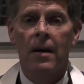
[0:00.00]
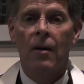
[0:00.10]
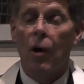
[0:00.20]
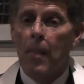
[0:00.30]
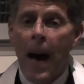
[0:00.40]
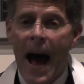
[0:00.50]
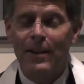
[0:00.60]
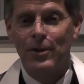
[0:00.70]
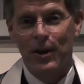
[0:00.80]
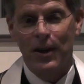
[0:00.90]
or a
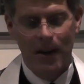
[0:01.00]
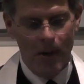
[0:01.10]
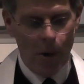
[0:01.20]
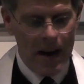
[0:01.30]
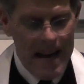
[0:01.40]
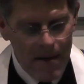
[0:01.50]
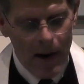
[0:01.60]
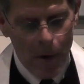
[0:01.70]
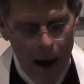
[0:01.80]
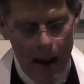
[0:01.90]
pastor, or even
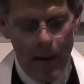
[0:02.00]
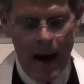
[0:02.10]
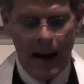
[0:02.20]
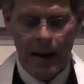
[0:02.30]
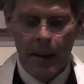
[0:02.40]
a rabbi,